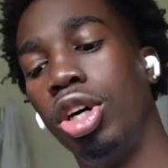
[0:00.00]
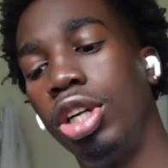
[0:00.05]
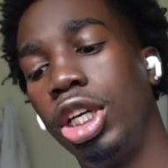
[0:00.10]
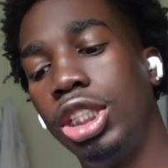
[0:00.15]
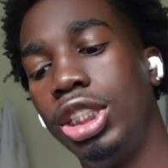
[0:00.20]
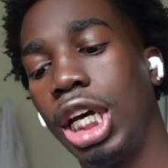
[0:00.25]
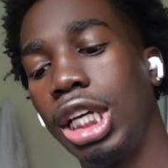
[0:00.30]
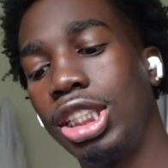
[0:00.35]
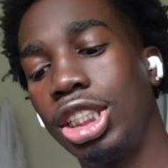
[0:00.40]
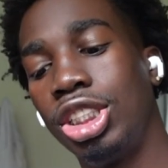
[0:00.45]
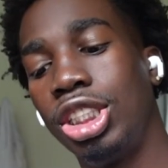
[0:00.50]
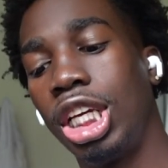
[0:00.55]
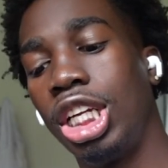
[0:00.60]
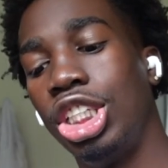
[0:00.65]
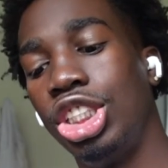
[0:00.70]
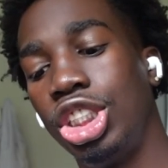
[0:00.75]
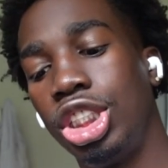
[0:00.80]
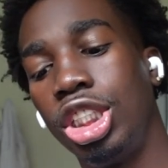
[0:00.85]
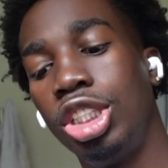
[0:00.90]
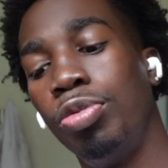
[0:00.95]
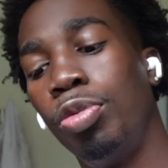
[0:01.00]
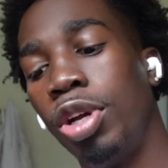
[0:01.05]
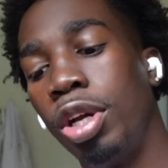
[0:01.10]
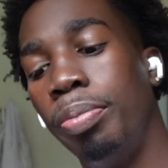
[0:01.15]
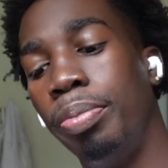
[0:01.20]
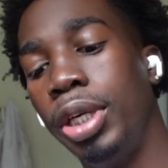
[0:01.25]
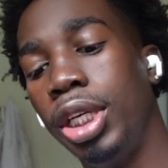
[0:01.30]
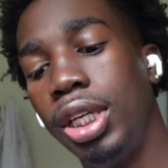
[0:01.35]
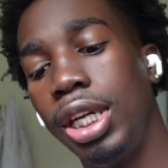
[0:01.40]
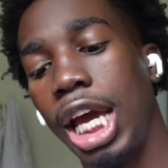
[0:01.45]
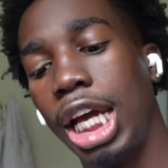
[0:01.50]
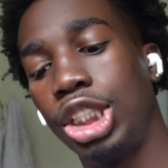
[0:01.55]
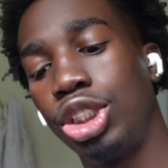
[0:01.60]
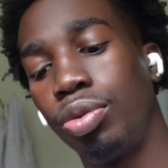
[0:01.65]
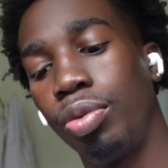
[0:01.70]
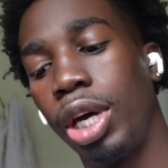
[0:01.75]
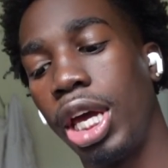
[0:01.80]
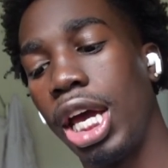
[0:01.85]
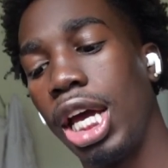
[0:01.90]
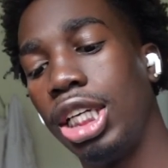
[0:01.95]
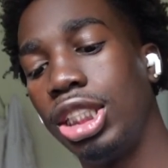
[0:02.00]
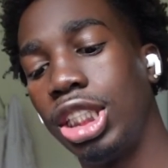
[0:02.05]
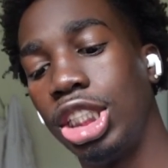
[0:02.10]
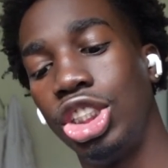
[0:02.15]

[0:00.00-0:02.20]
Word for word: So then Jocelyn said that she would've beat natural ass,